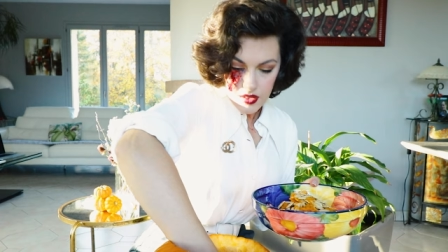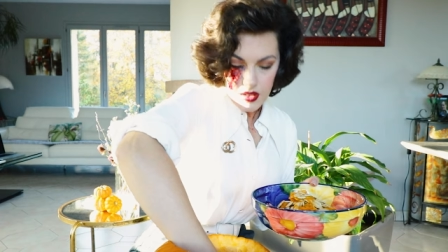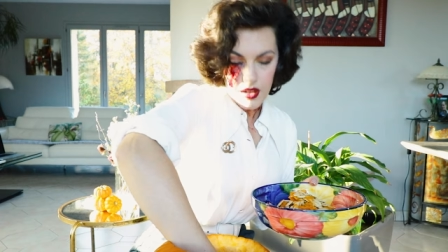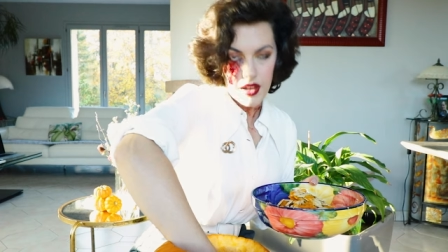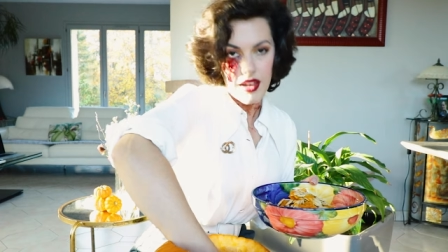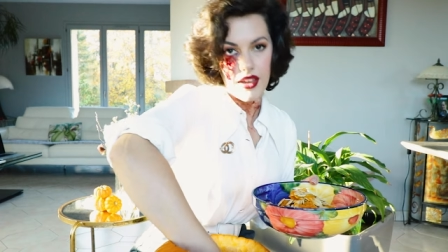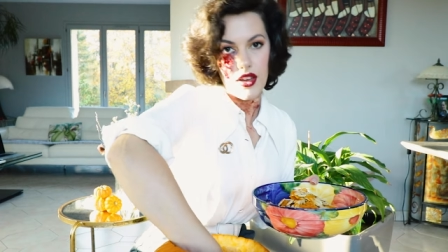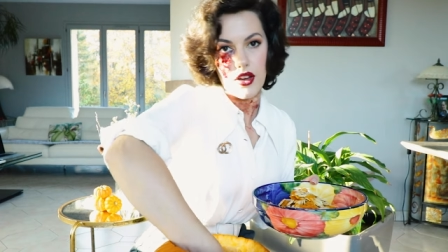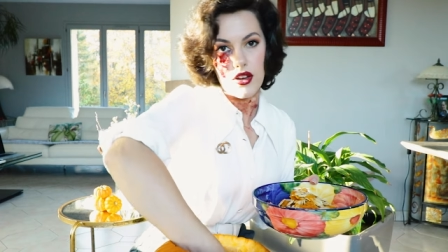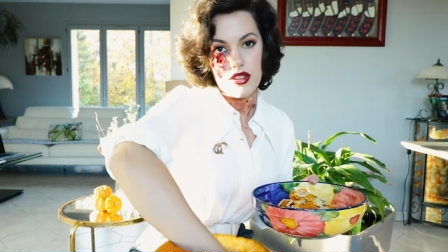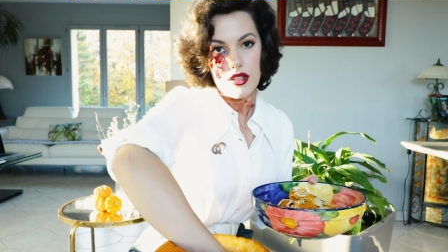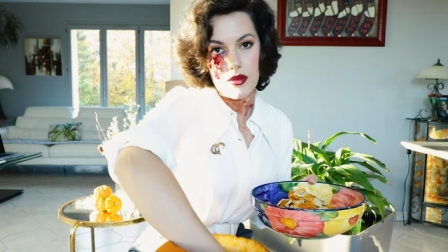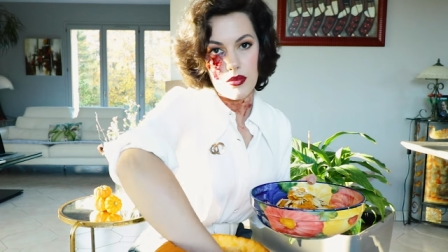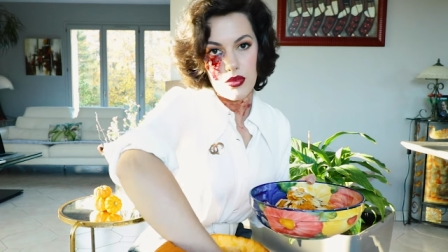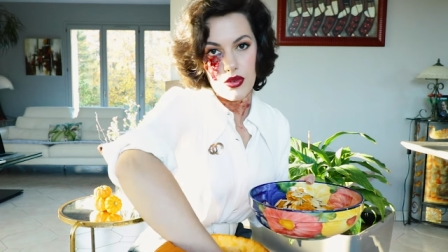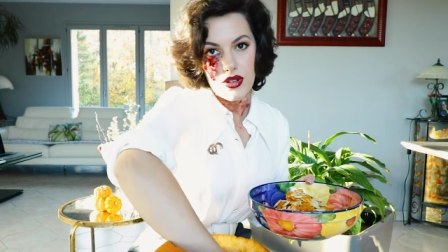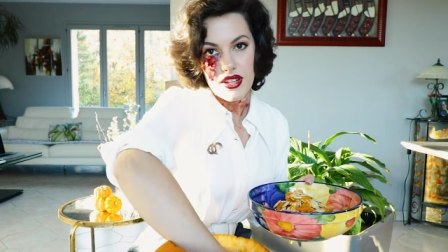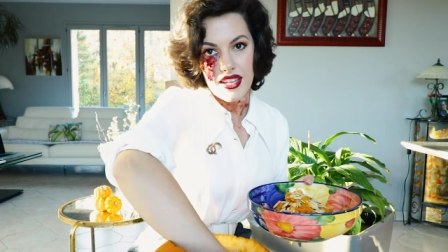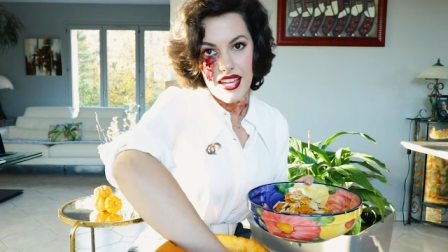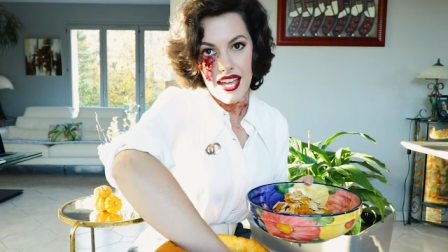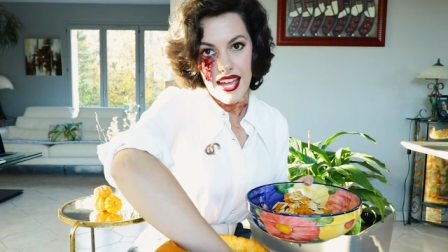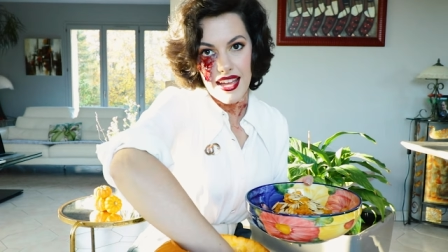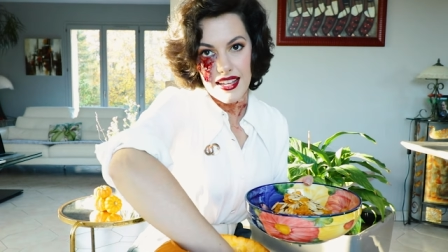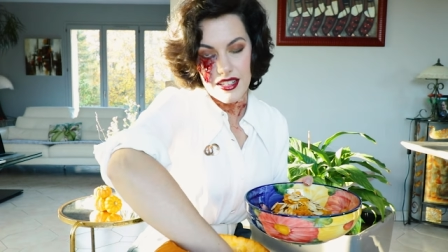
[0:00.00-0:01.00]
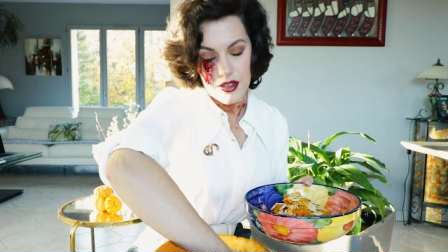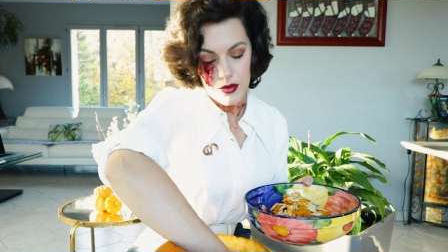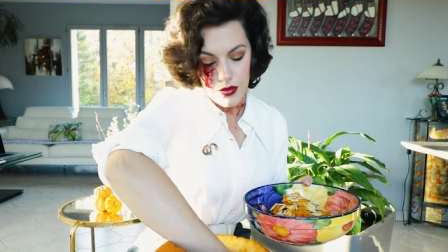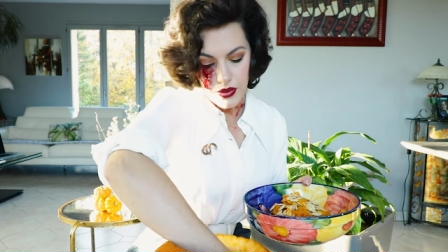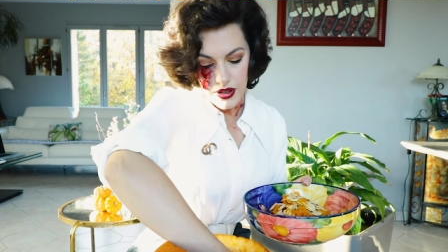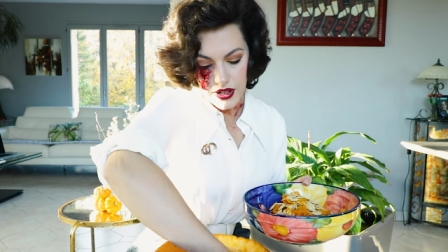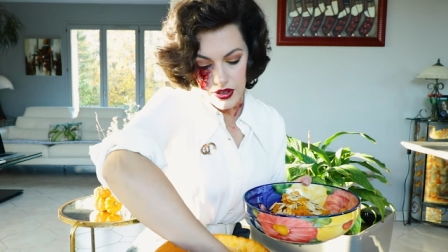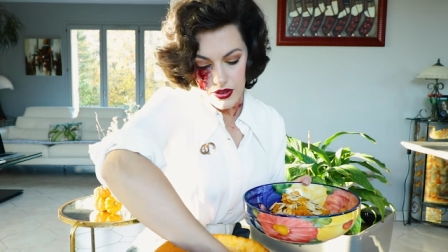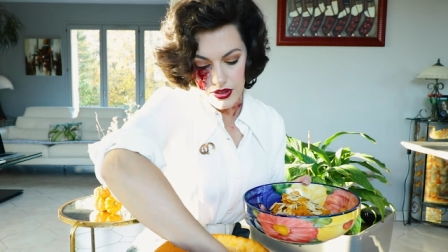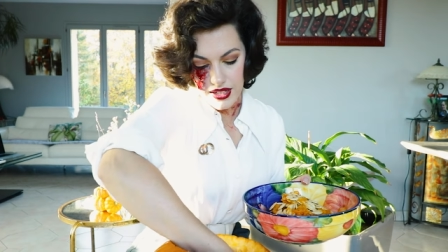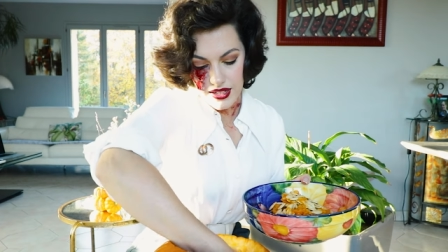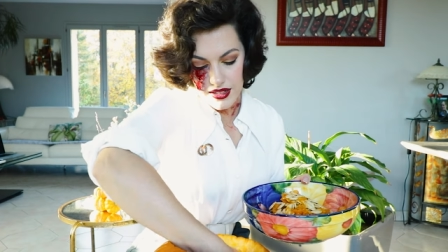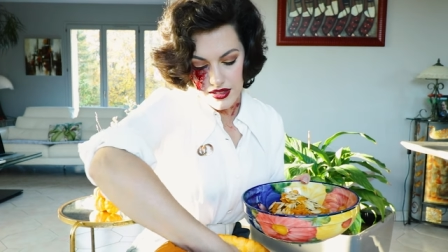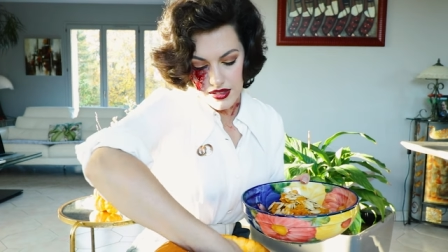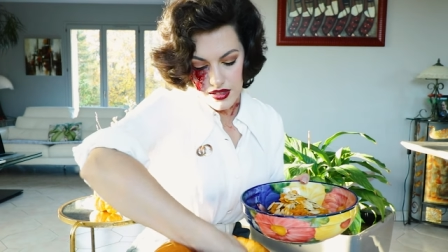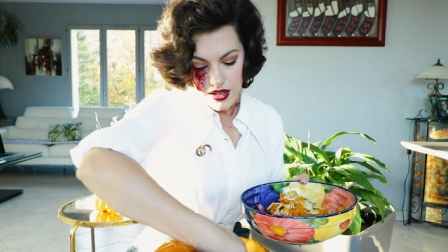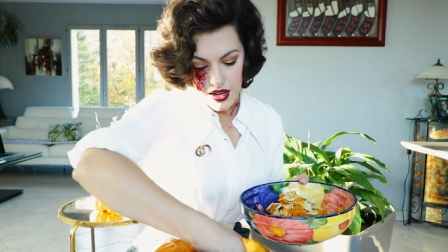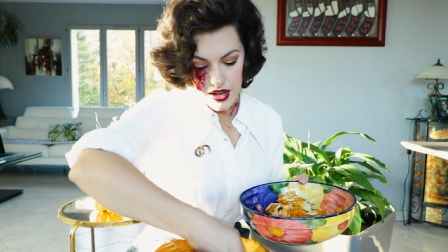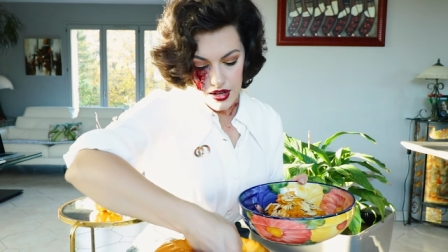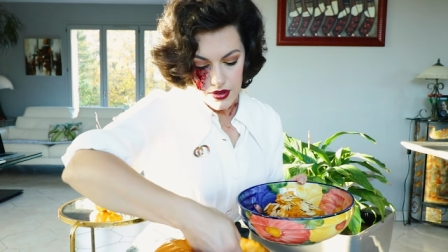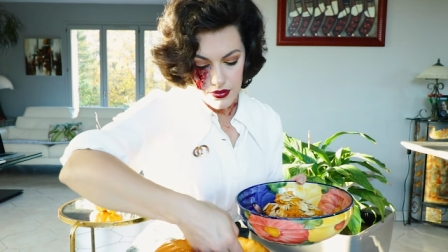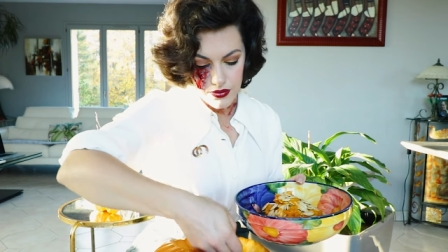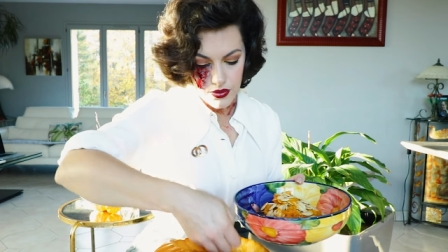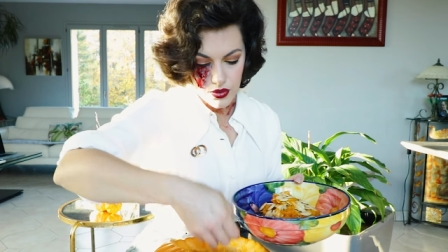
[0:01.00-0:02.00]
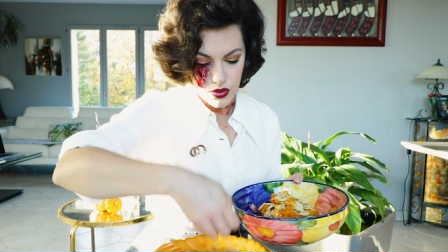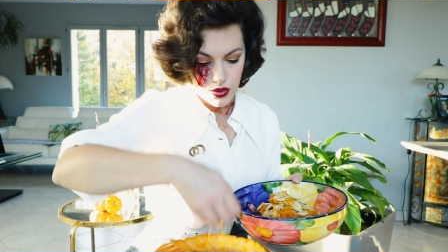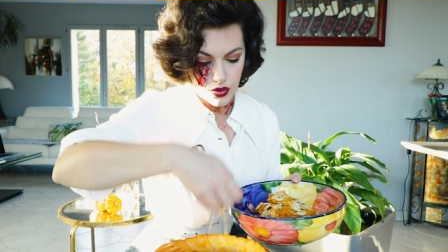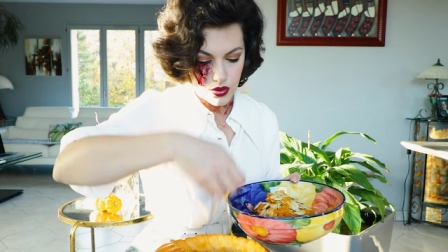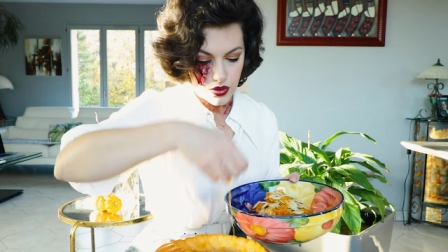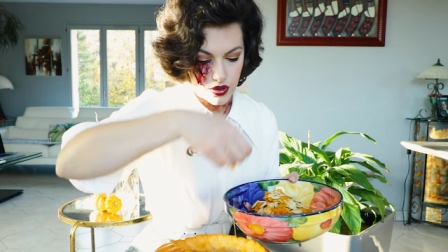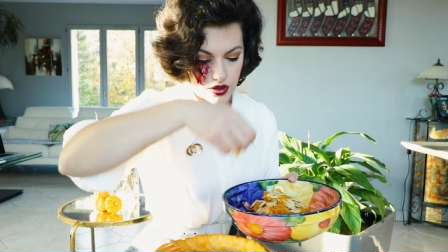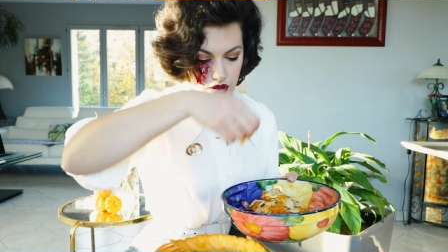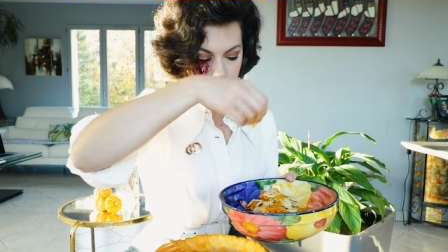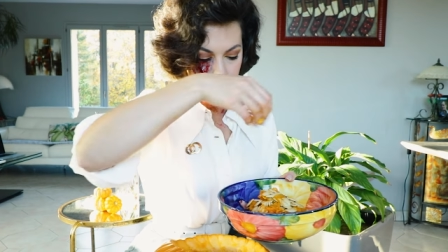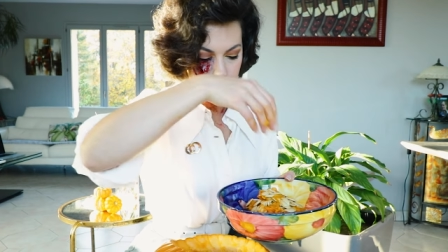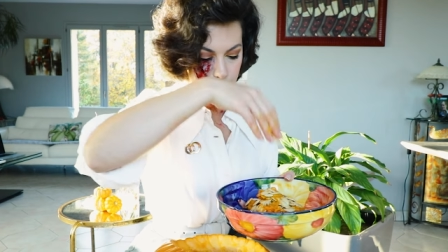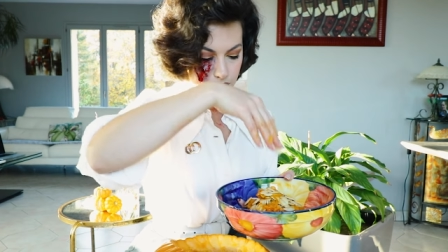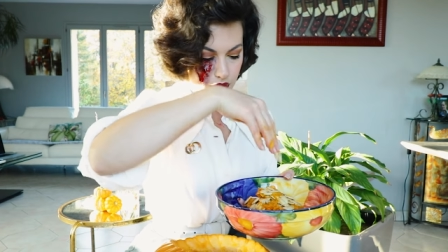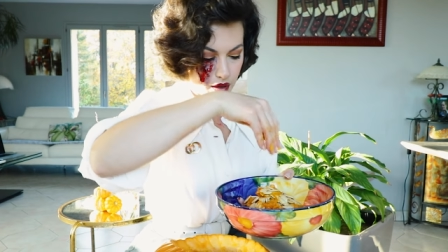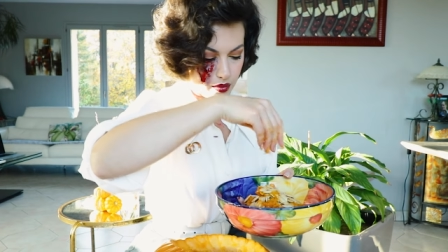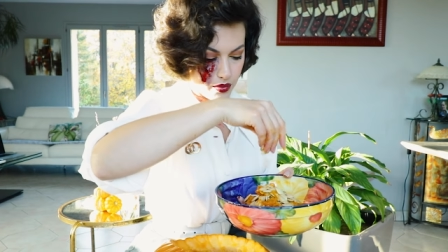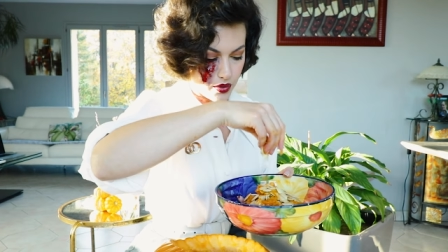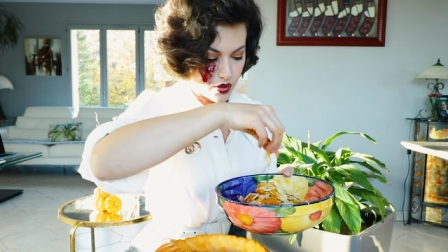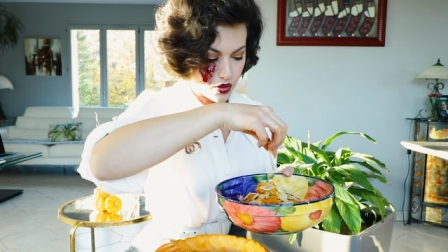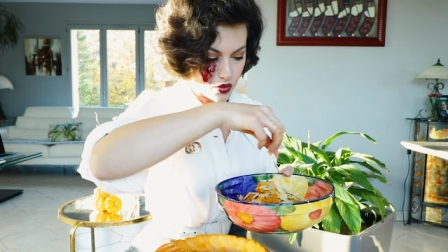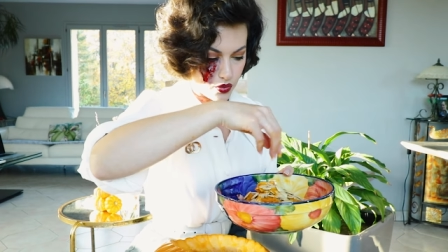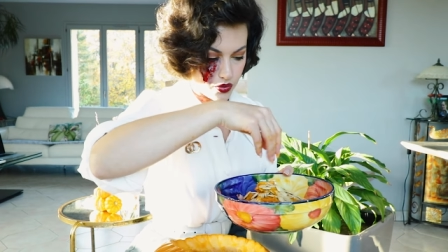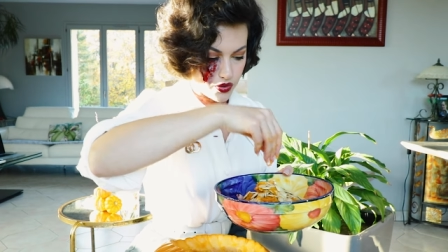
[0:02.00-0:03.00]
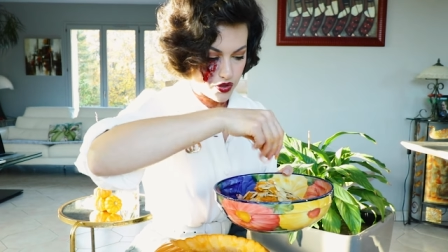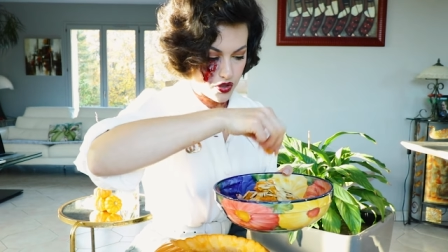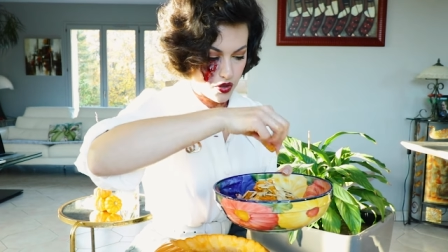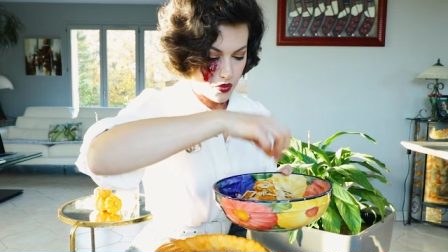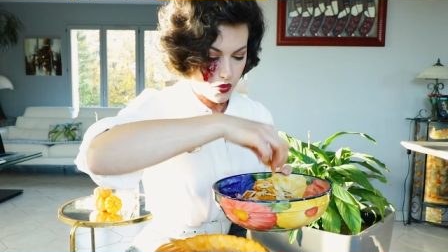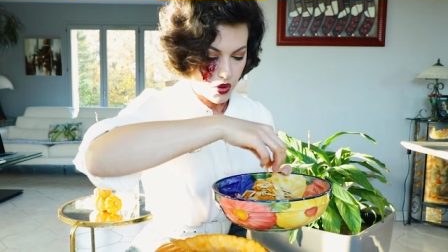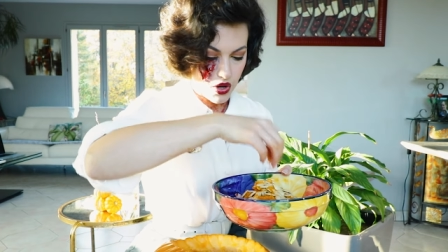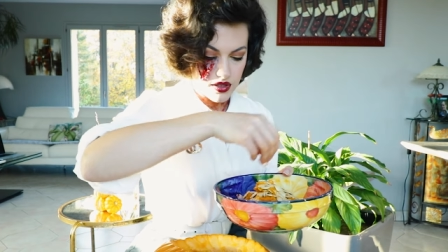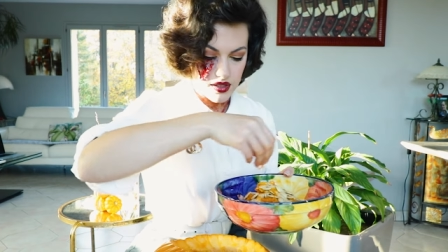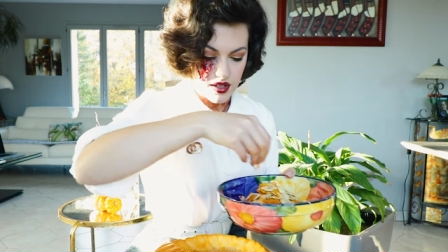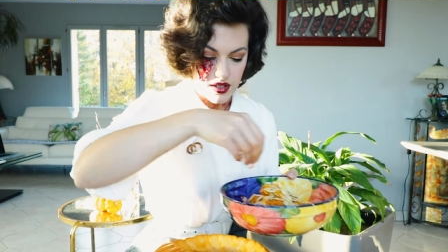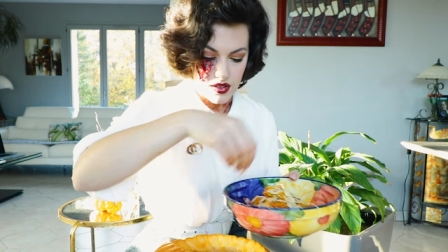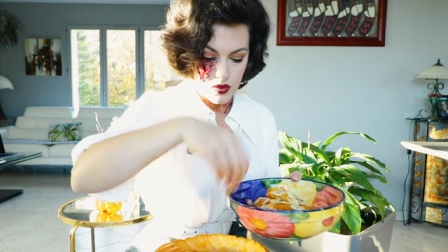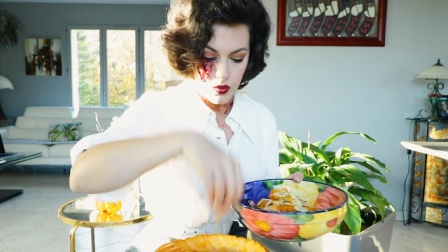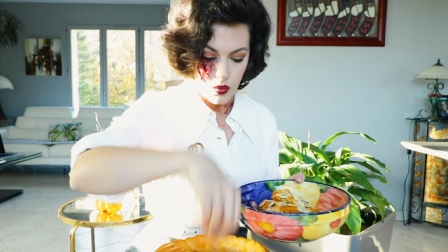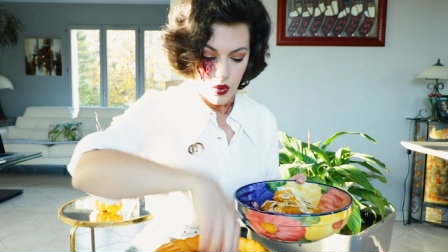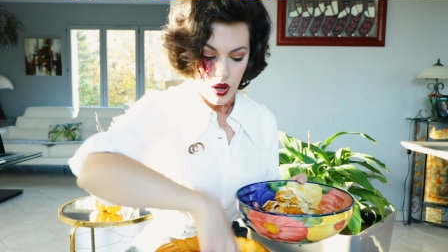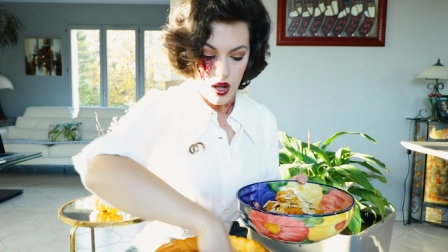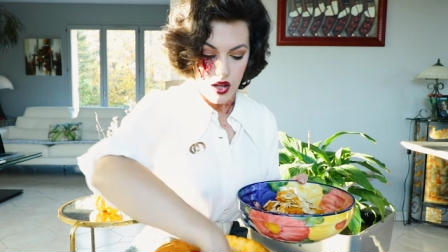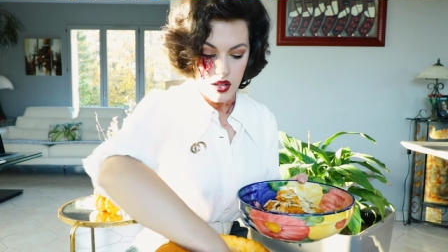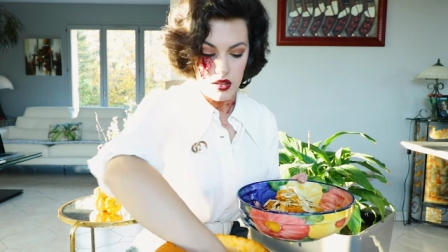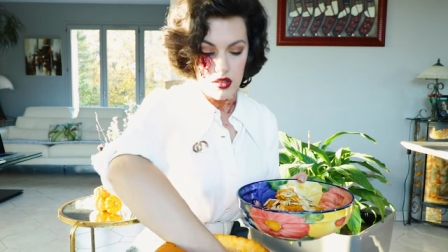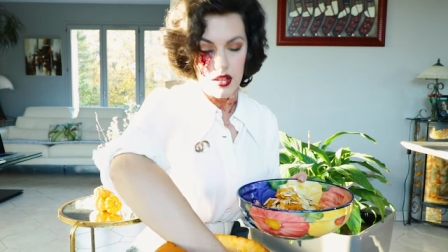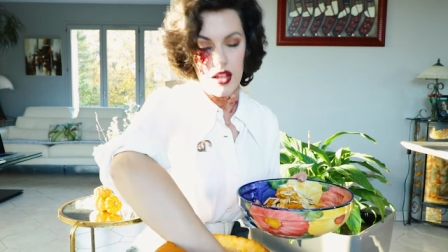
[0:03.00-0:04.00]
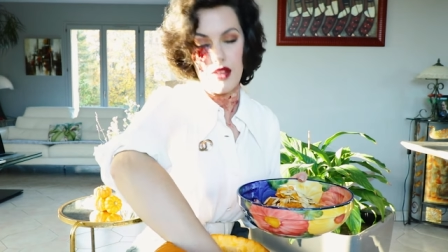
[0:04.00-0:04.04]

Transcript: I heard that putting hairspray on the inside of your pumpkin also works as well.